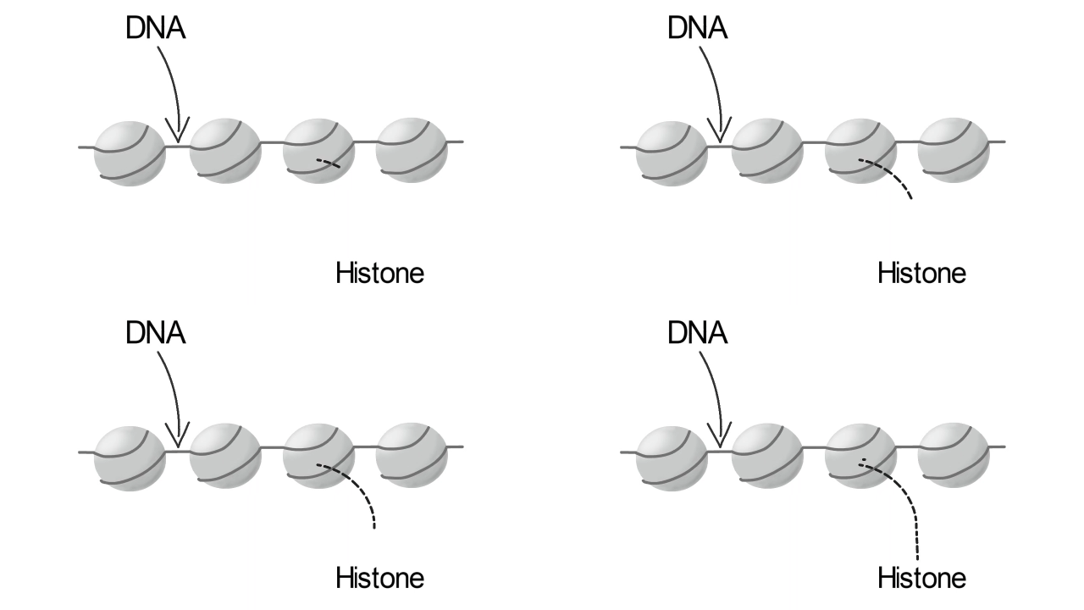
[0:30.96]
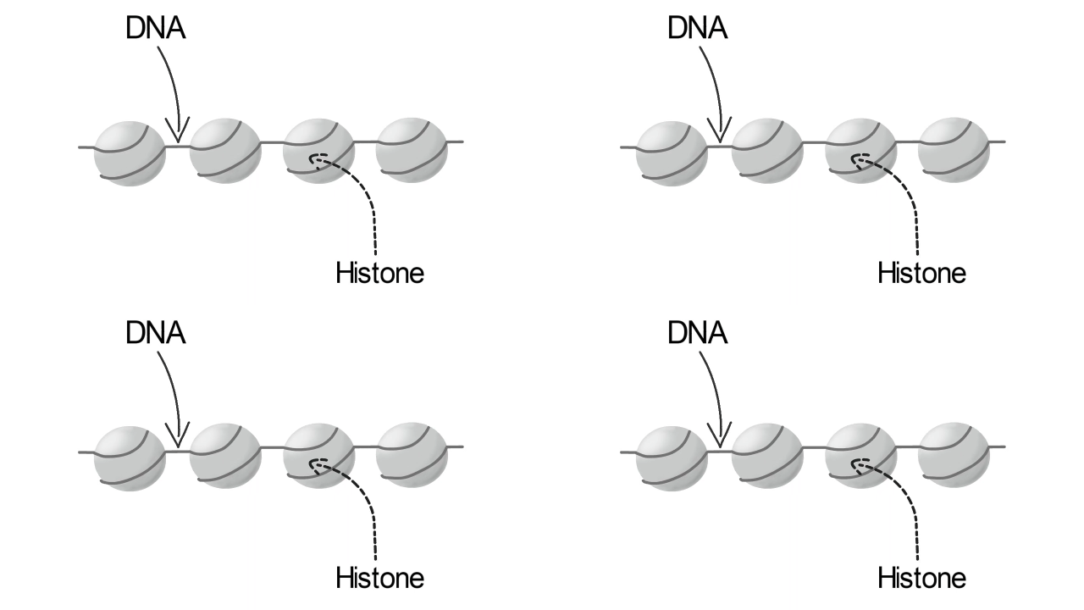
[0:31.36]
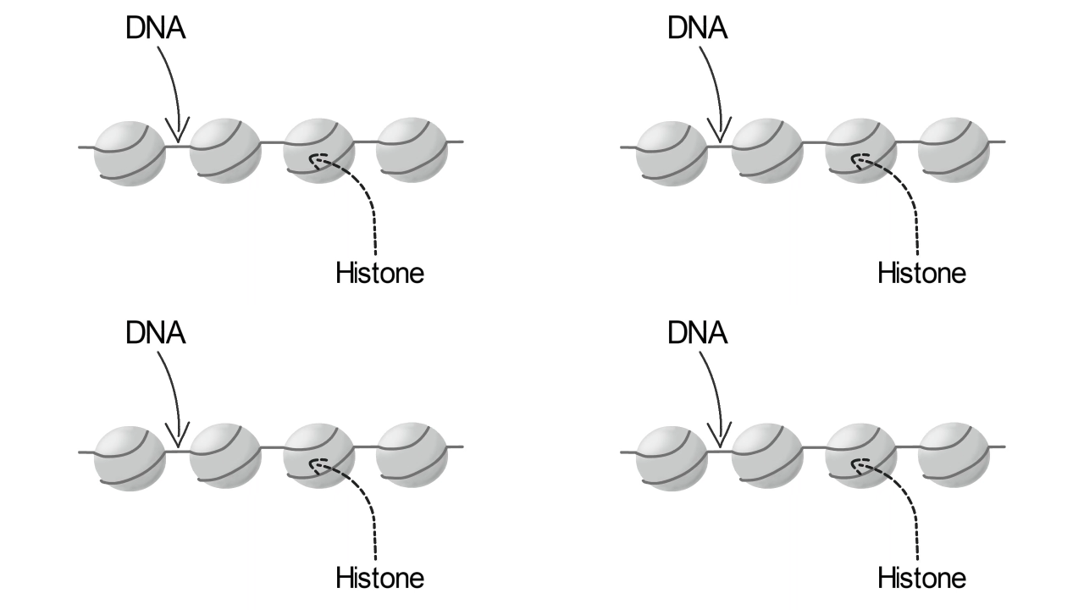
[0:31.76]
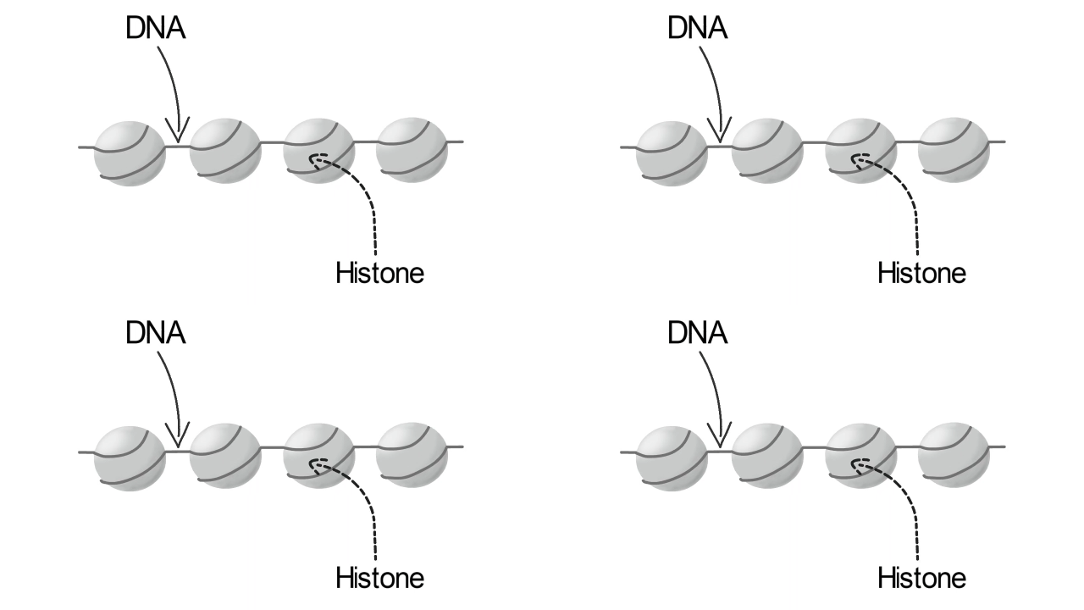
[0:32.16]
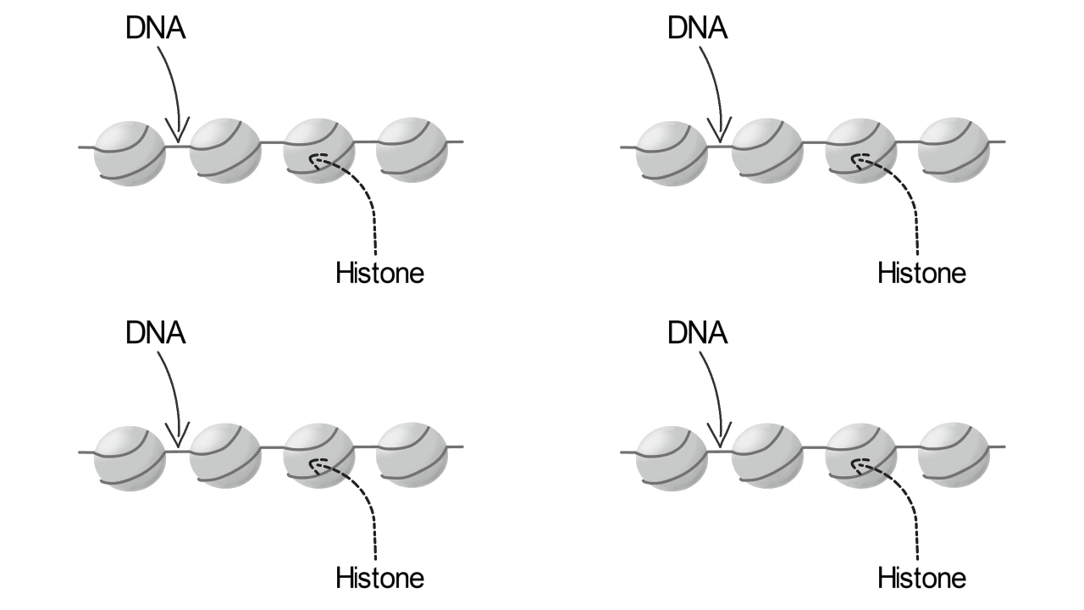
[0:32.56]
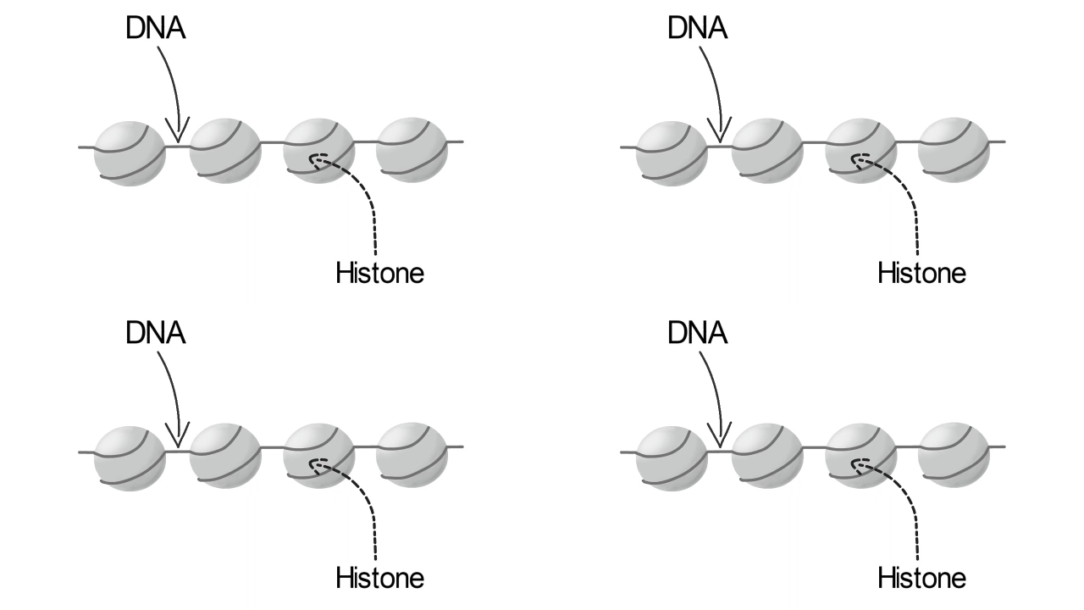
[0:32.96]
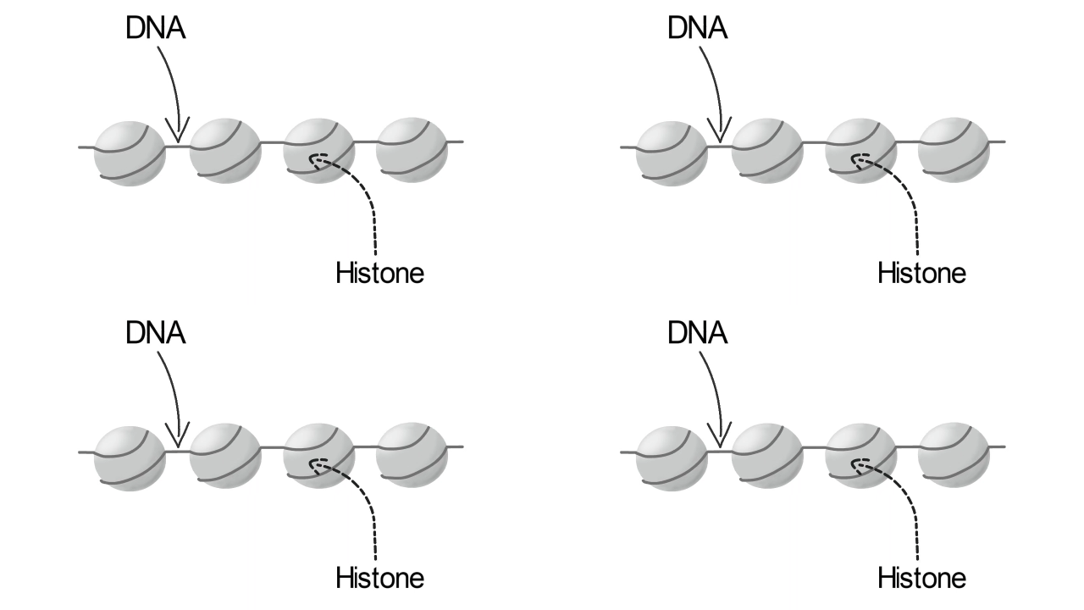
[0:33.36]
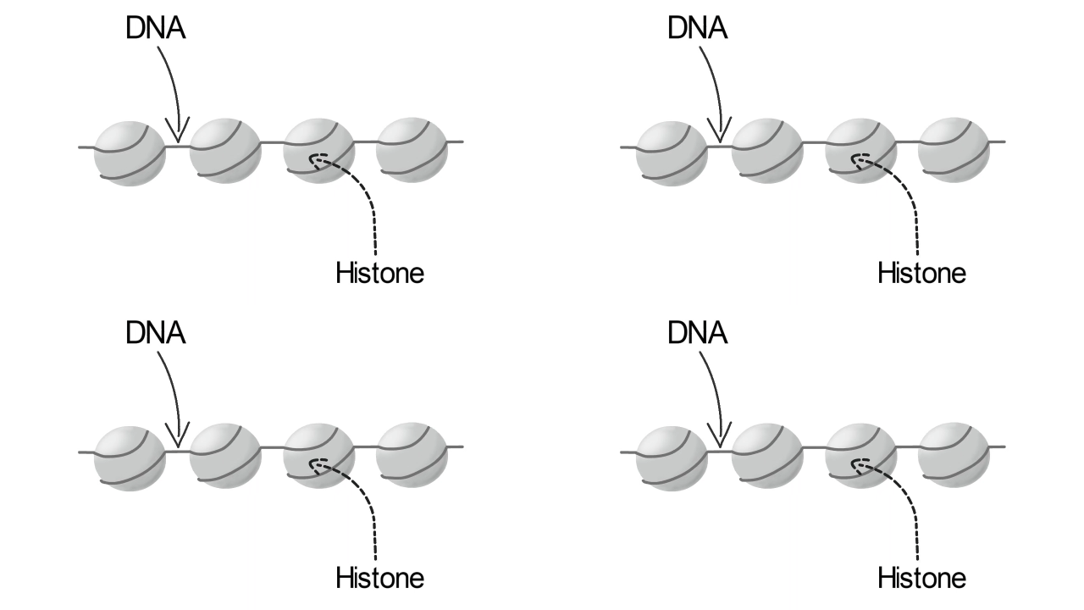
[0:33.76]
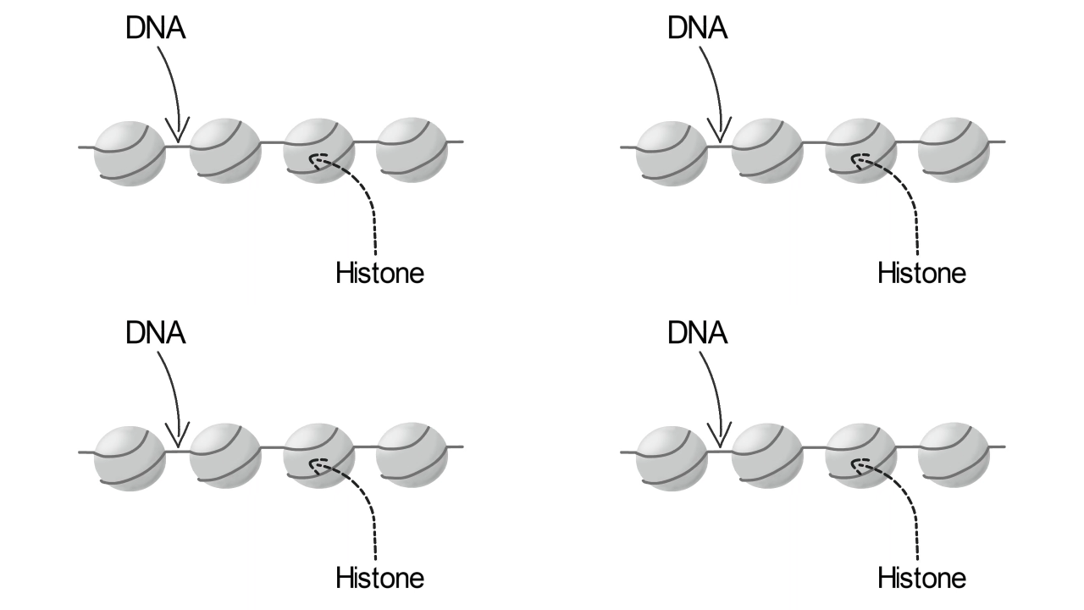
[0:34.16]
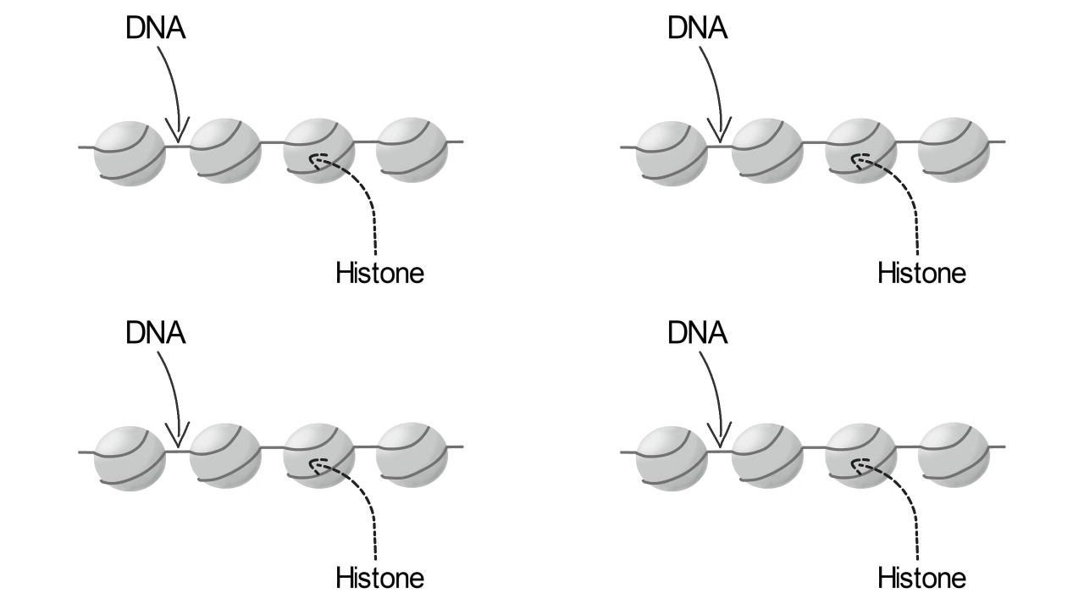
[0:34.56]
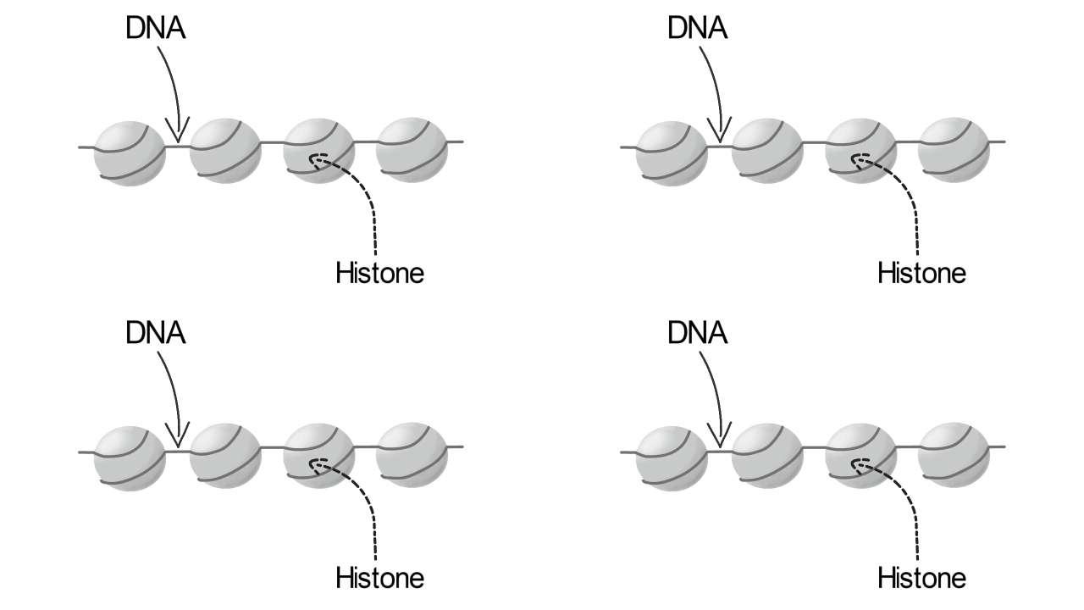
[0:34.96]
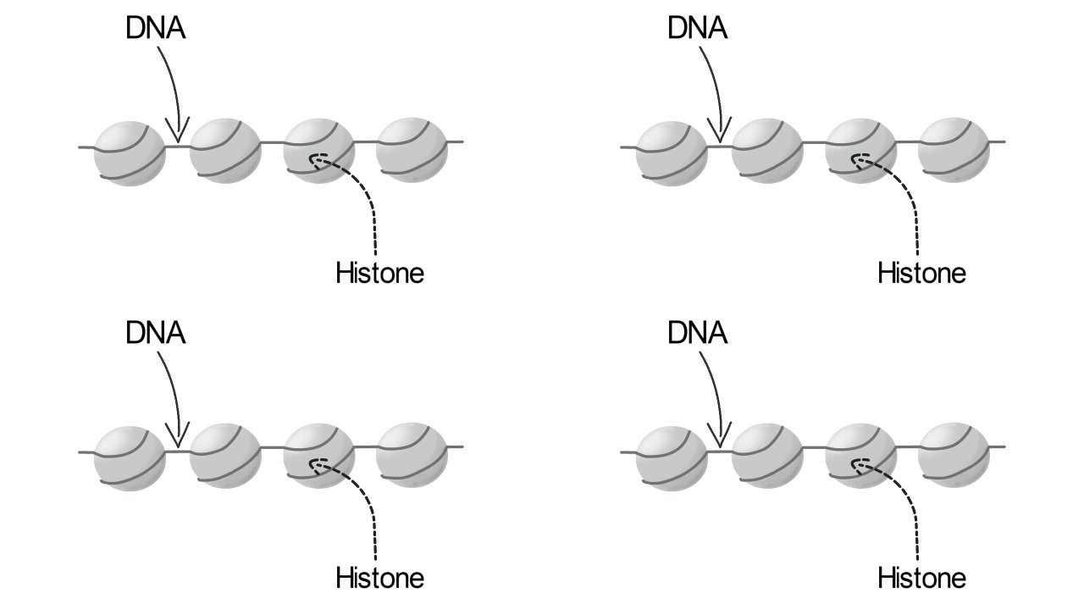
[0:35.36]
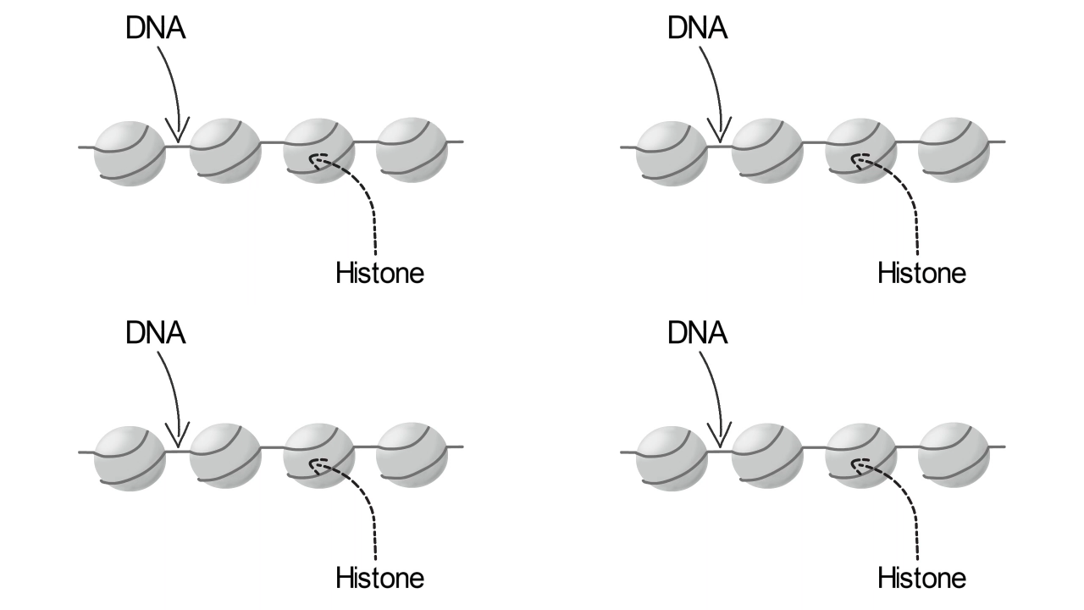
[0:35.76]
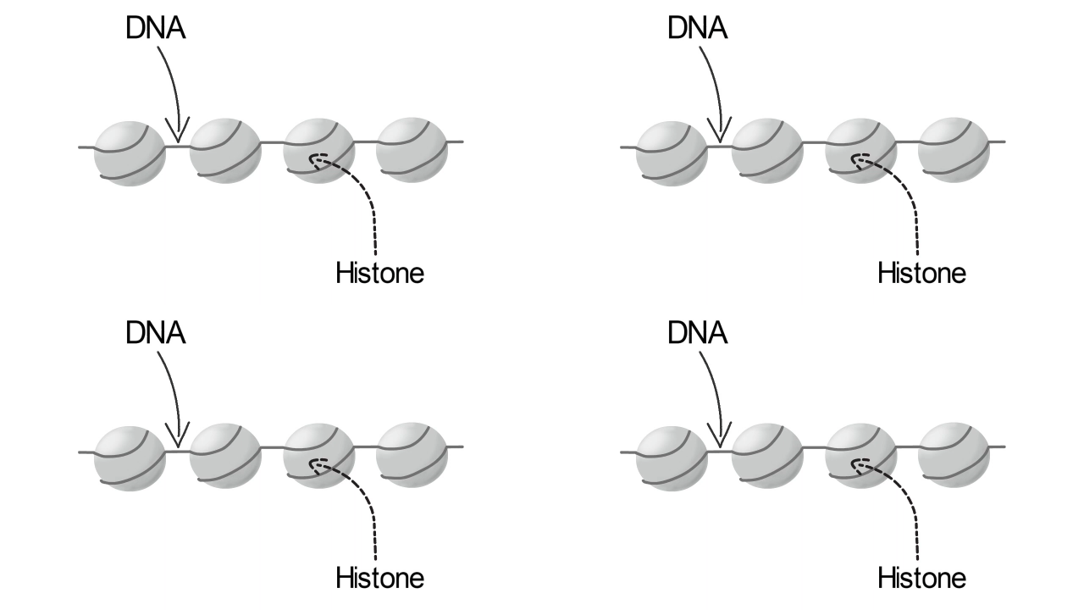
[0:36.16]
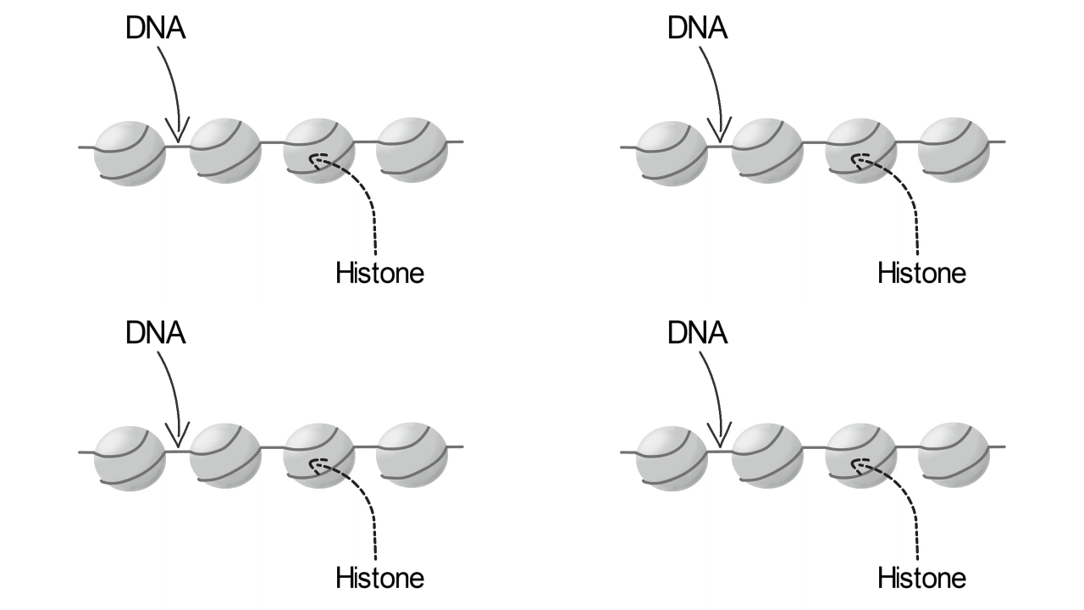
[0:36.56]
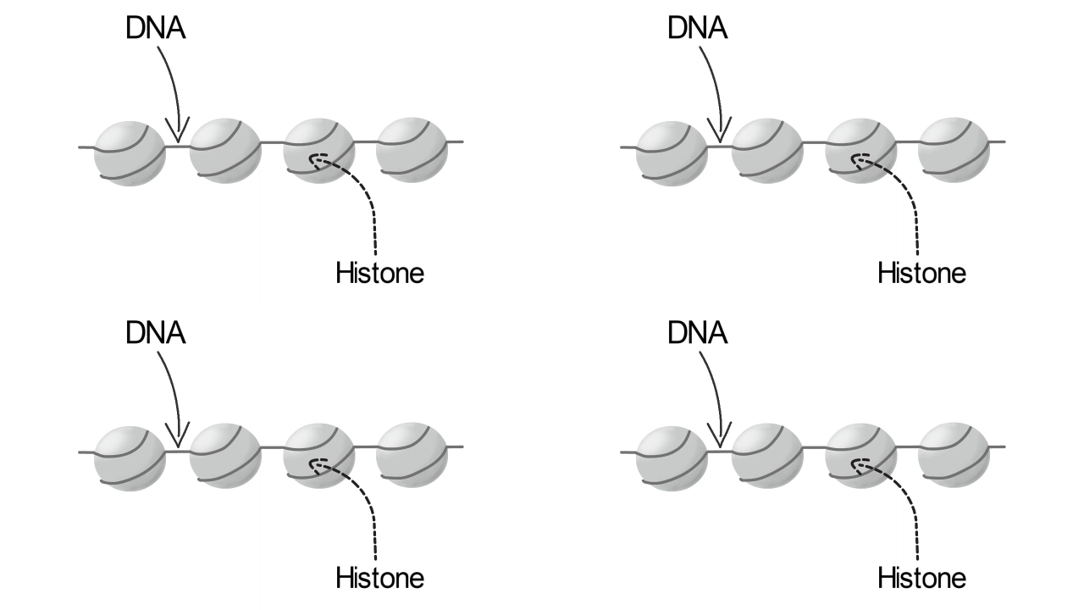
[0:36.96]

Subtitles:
Nobody's mouth can be seen.